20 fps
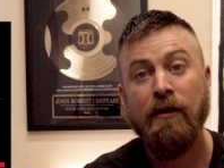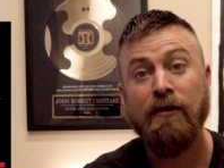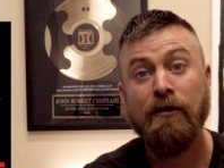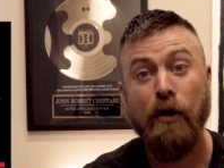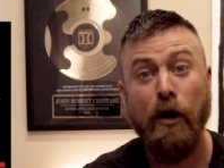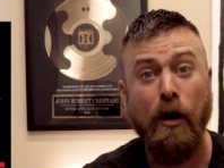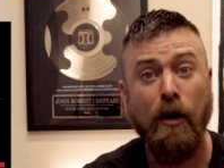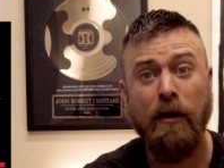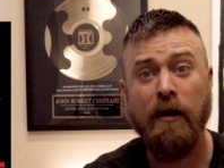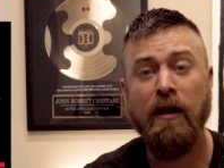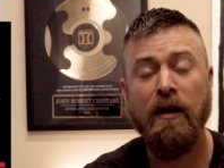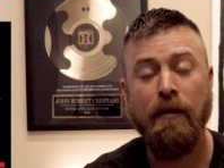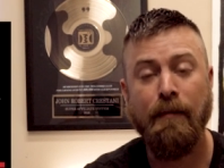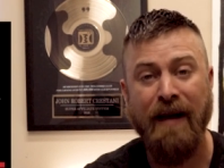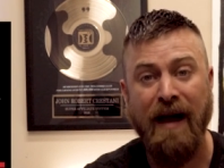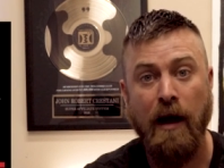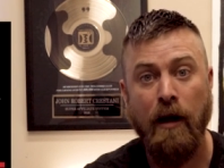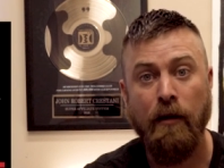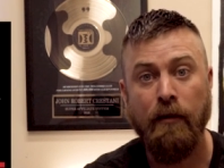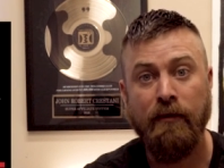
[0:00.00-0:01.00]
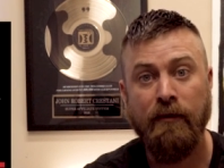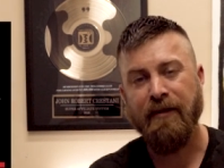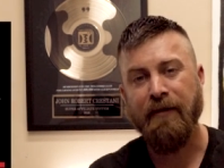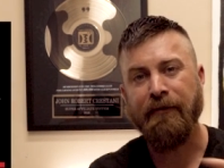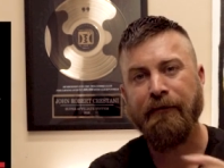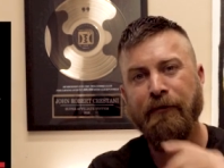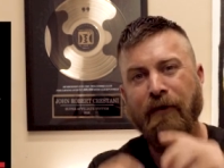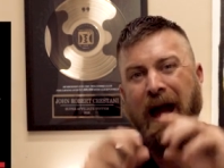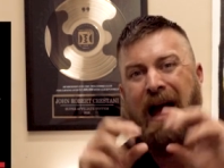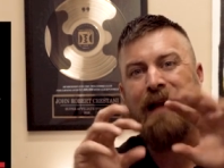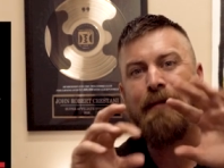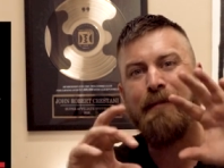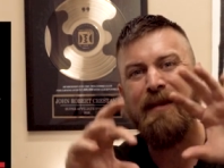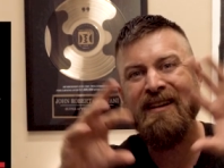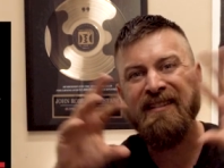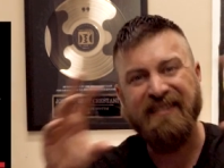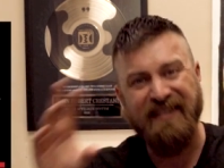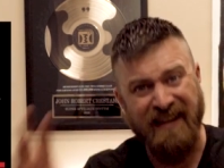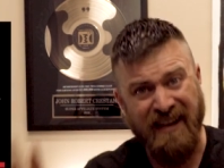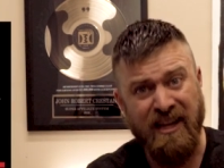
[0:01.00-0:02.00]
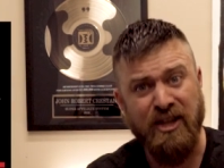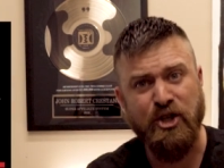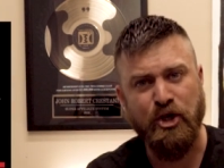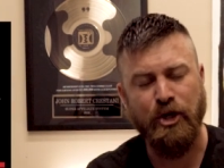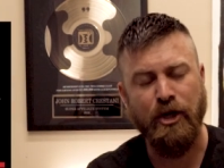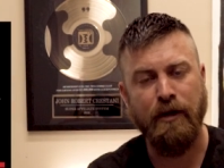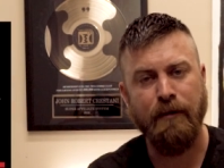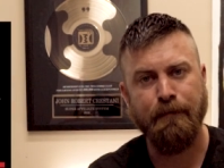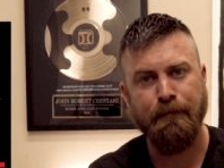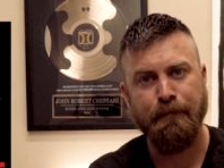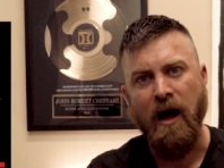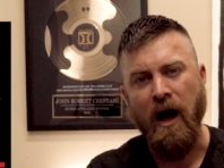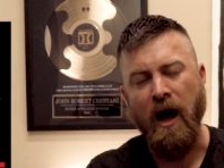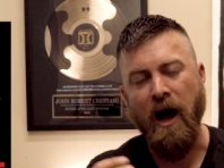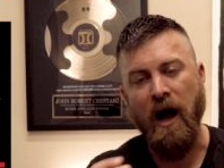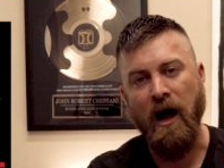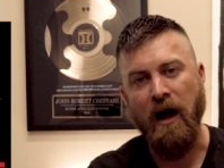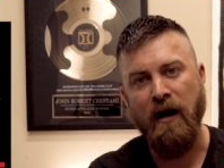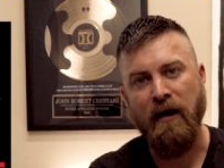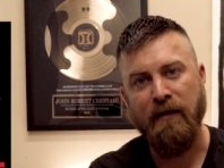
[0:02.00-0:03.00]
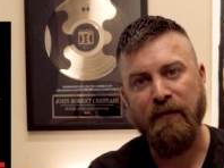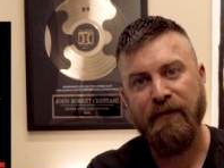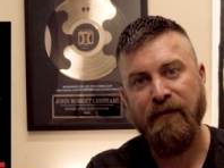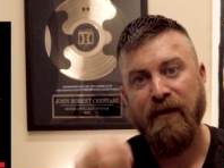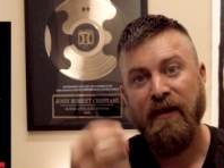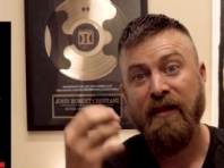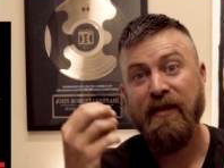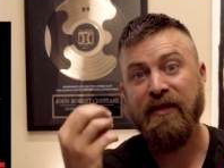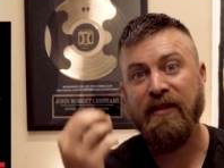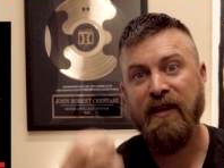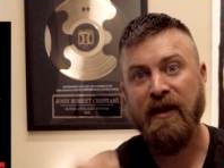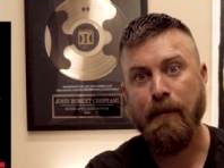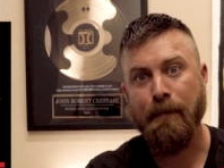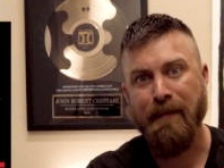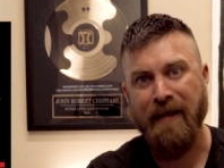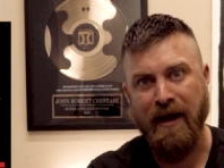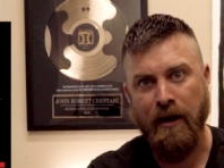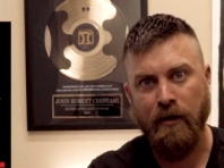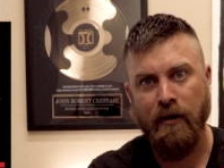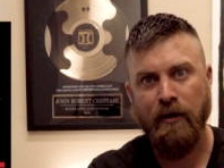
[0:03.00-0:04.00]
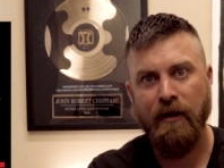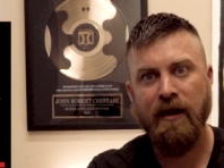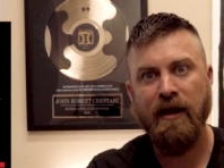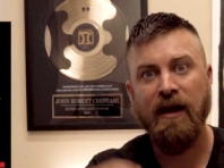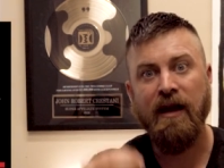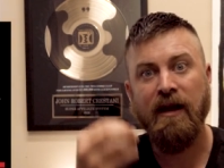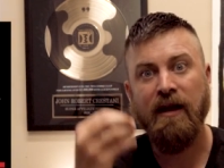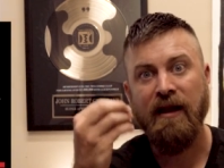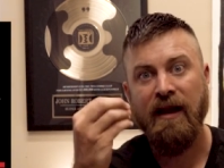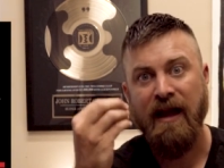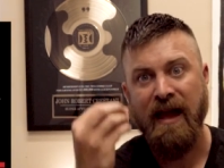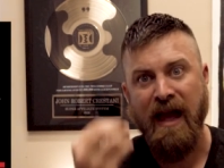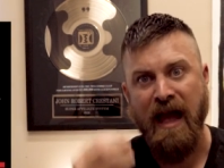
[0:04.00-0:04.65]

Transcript: talking about the fragmentation of the American